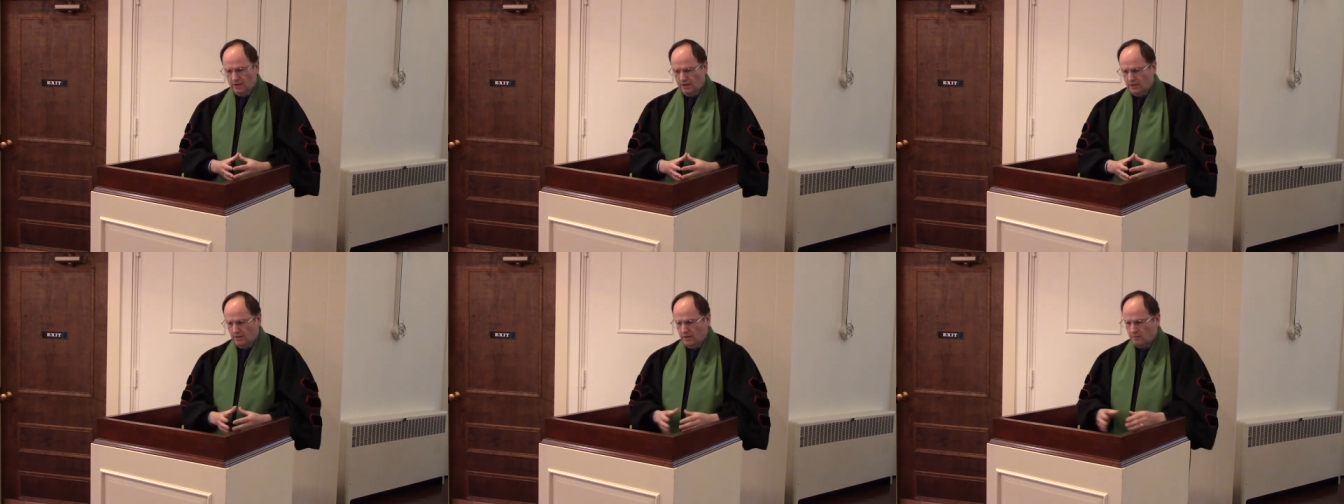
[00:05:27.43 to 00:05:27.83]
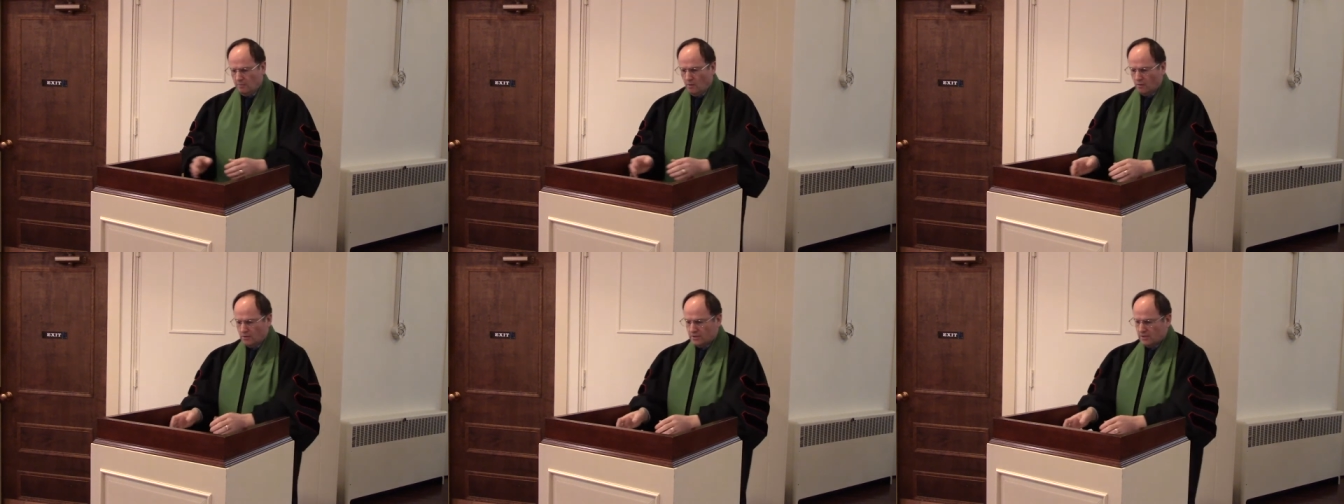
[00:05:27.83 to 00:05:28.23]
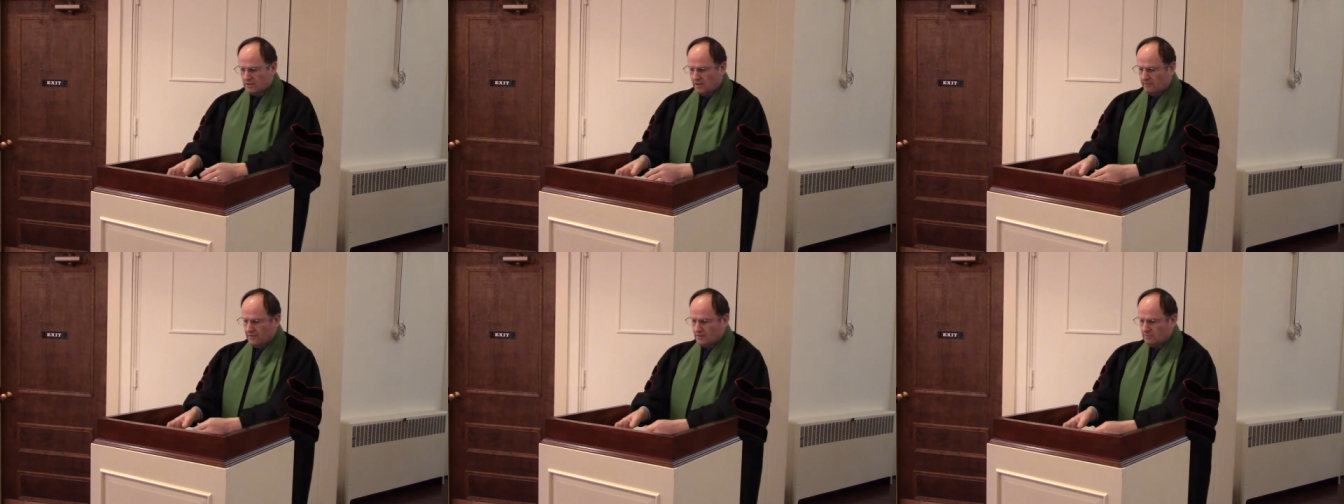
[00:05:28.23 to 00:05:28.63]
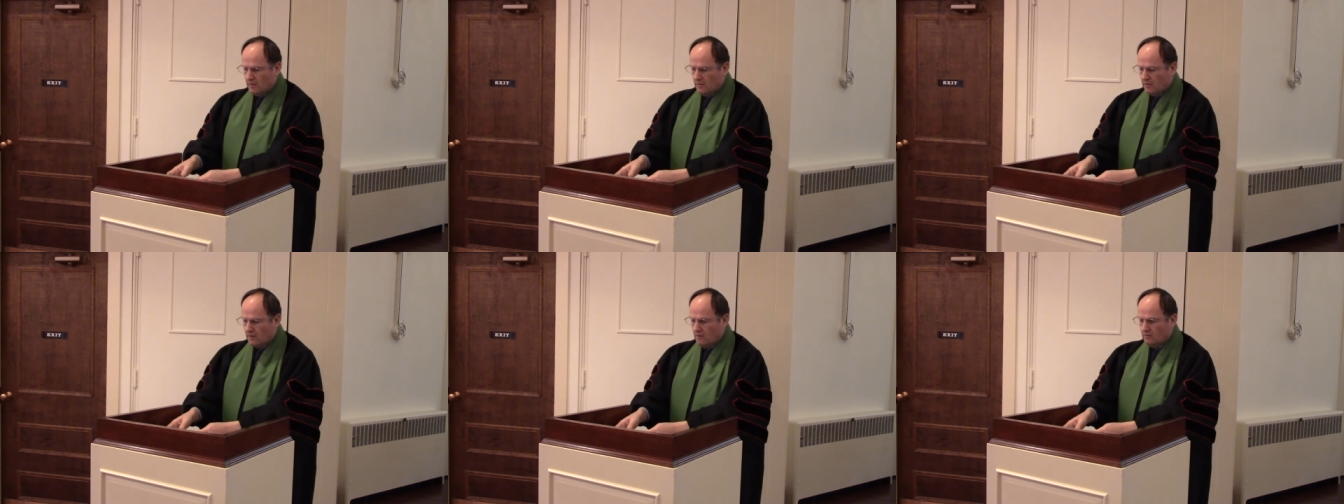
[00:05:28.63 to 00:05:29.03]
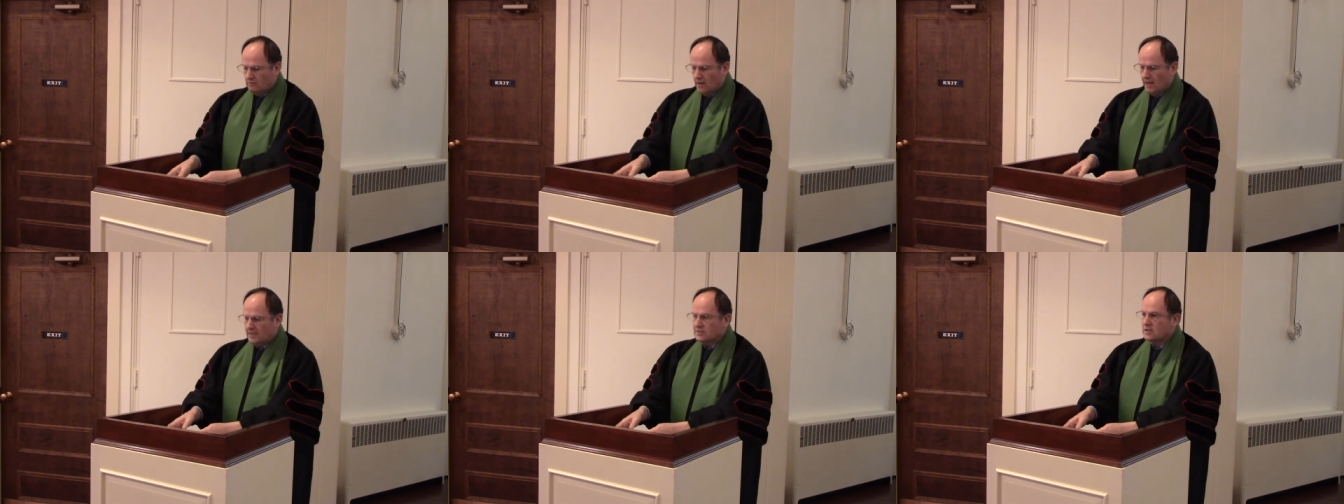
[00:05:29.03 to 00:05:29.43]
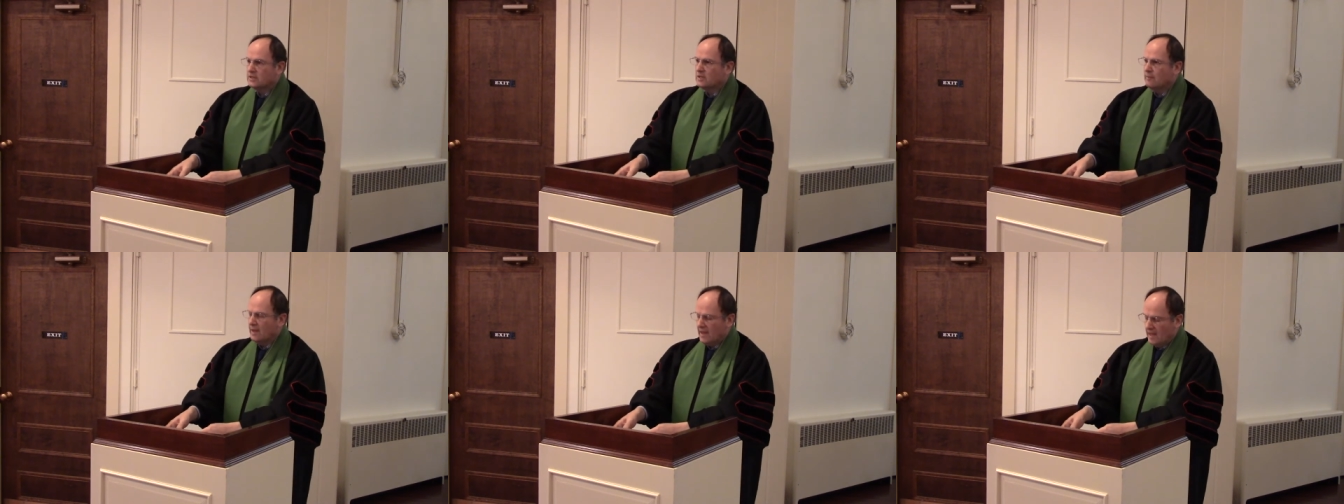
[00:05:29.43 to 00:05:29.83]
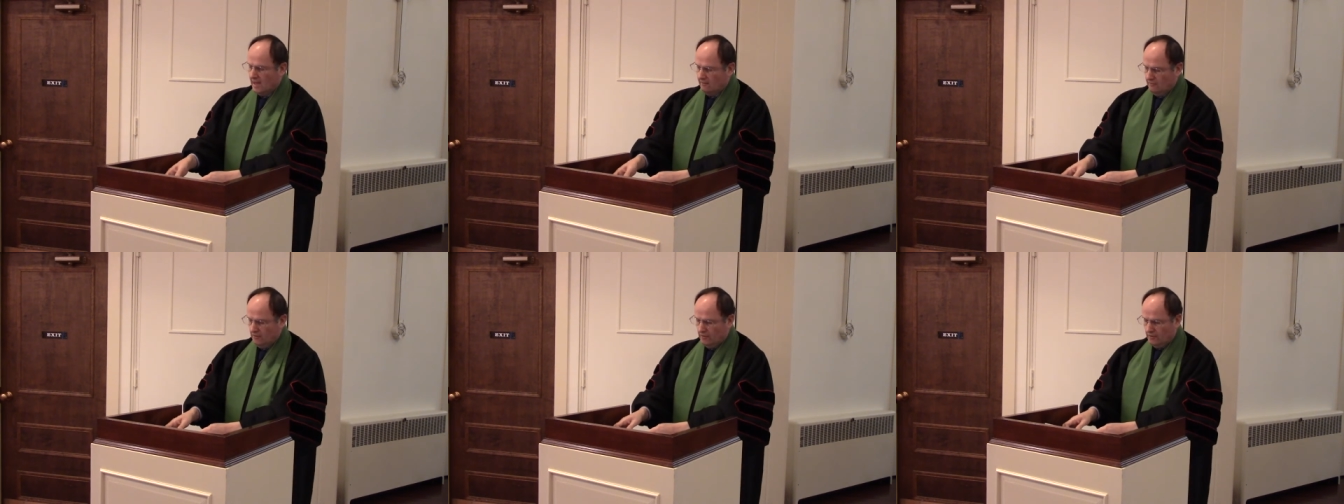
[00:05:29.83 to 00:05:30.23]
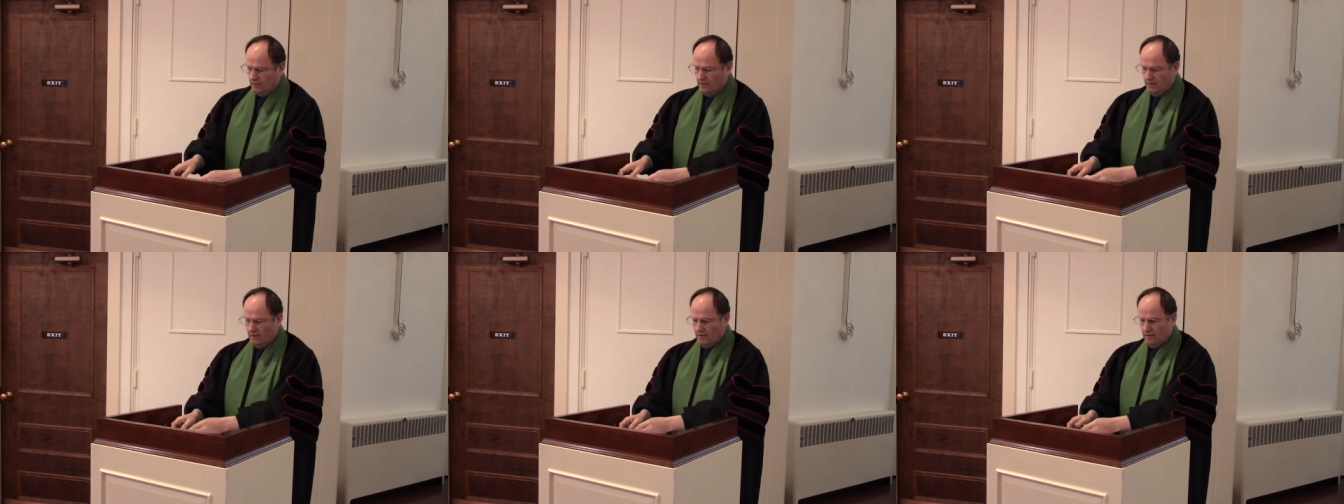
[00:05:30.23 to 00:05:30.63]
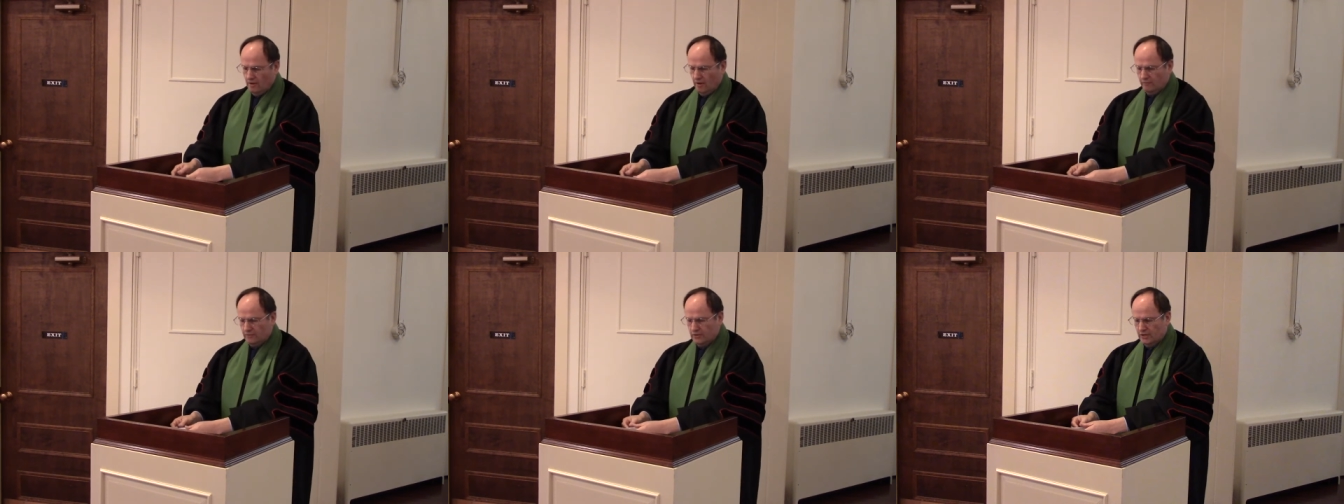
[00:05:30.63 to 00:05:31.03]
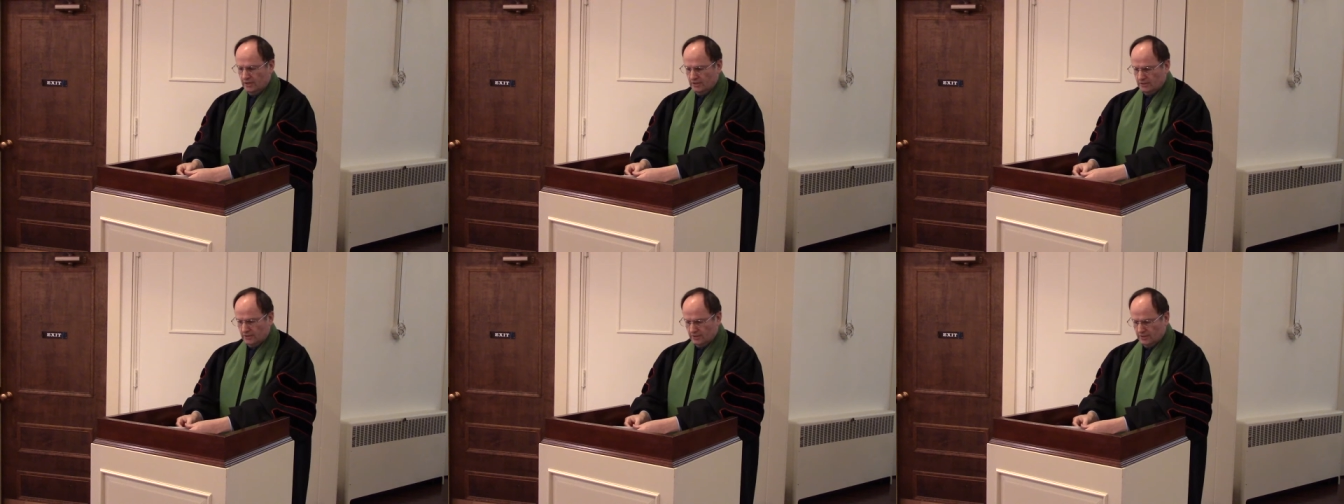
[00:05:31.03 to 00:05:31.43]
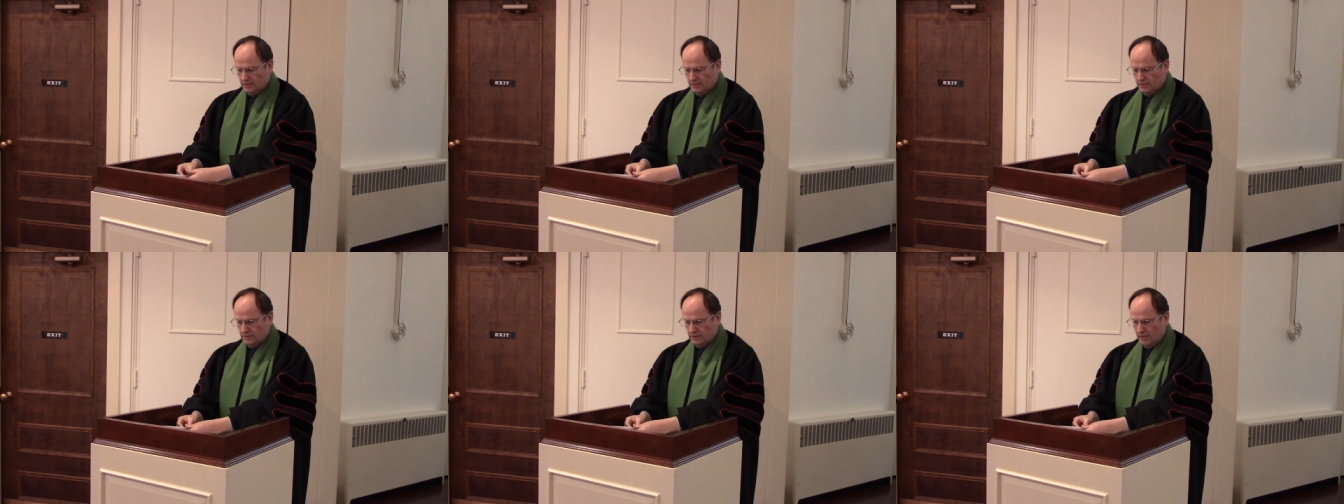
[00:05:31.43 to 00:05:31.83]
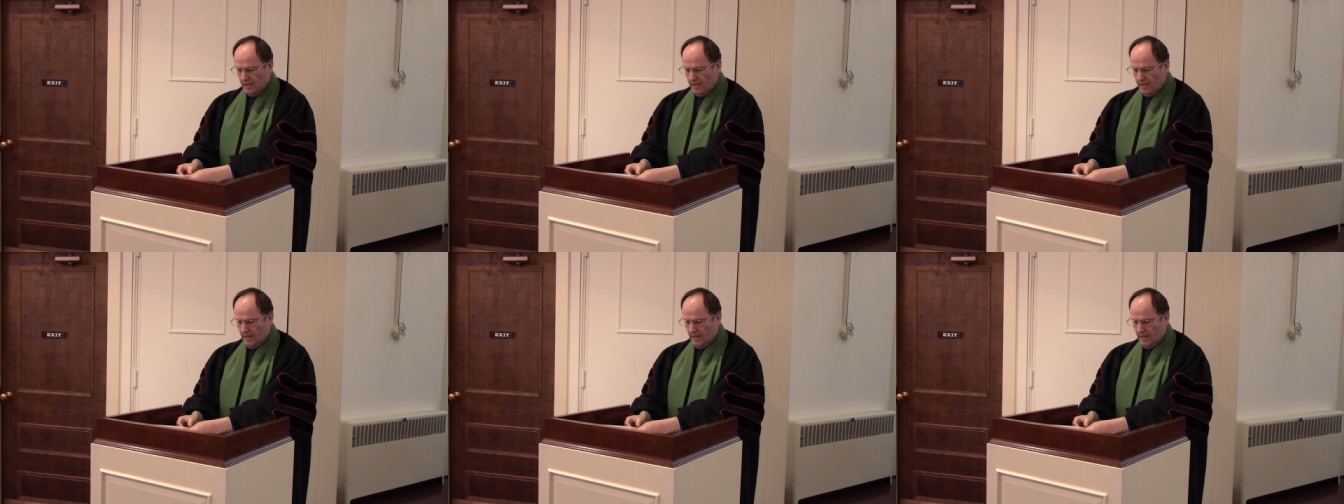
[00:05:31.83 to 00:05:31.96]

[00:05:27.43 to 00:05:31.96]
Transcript: The importance of this miracle lies in the behavior of Jesus.